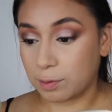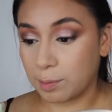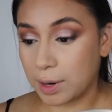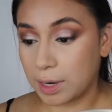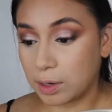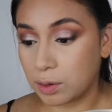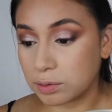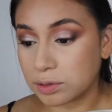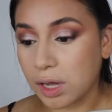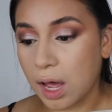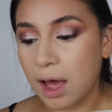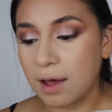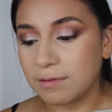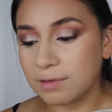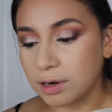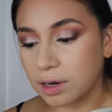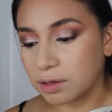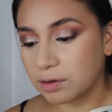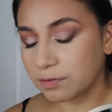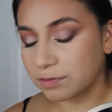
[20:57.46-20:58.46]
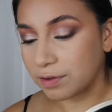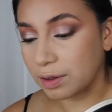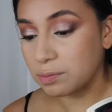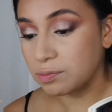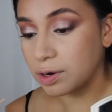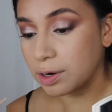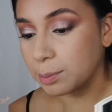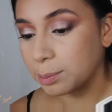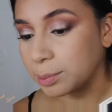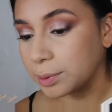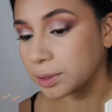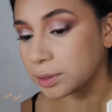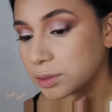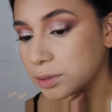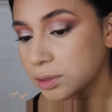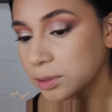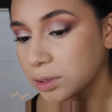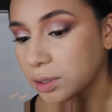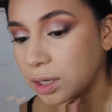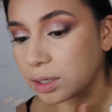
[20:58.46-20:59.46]
my nose. I have another favorite,
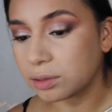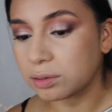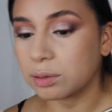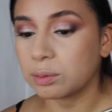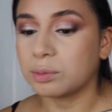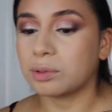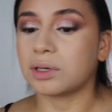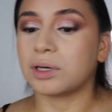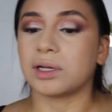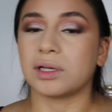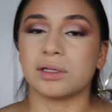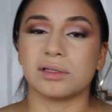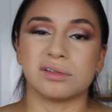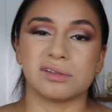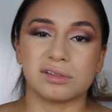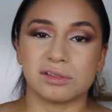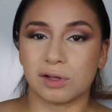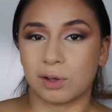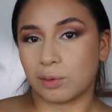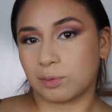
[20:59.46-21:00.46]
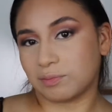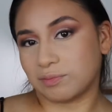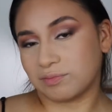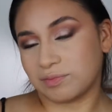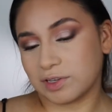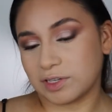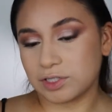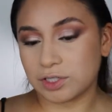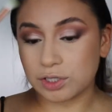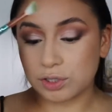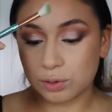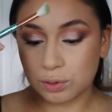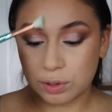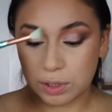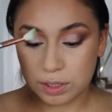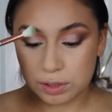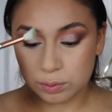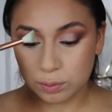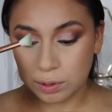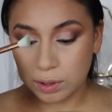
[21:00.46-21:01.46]
but I don't know where it is, so let's just do
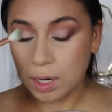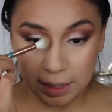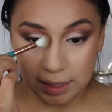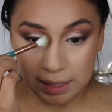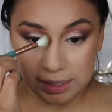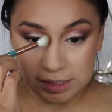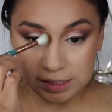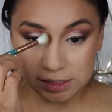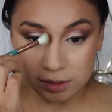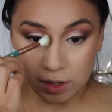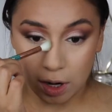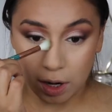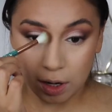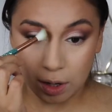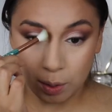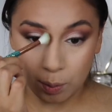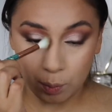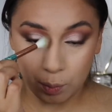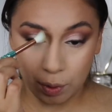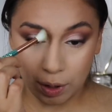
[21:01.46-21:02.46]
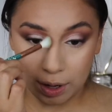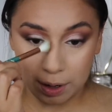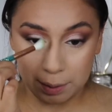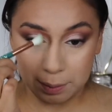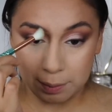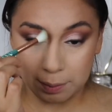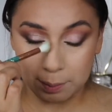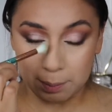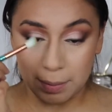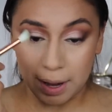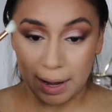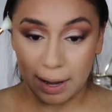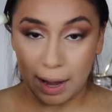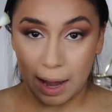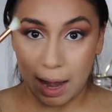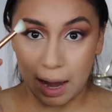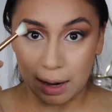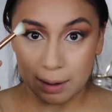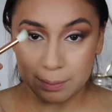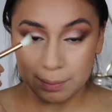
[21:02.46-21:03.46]
this one. And I start where my
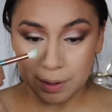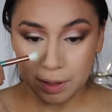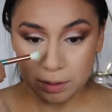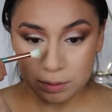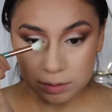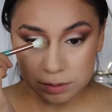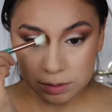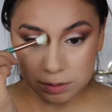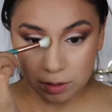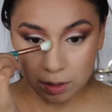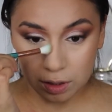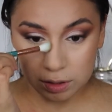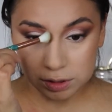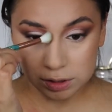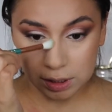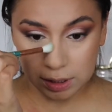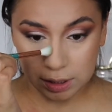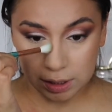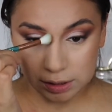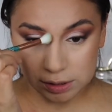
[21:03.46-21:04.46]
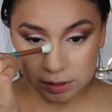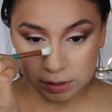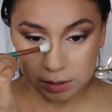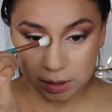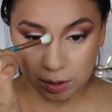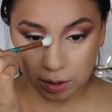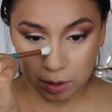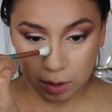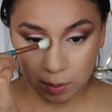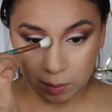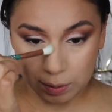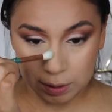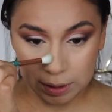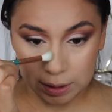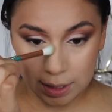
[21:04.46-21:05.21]
eyebrow starts, and I start going